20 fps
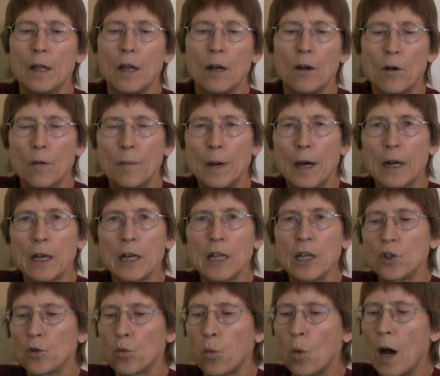about an
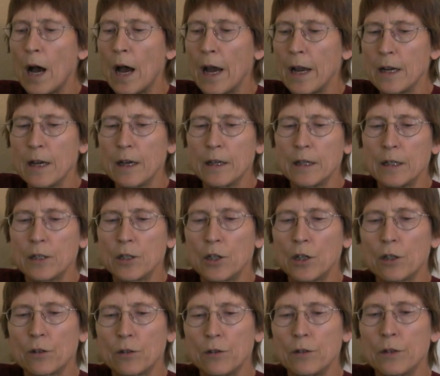inch wide
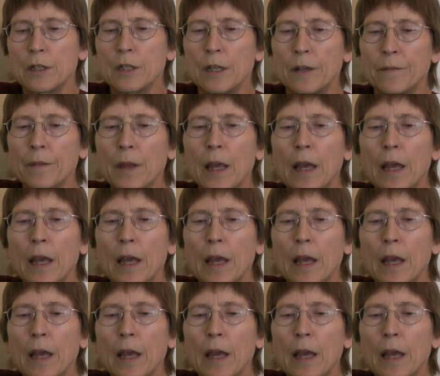circles.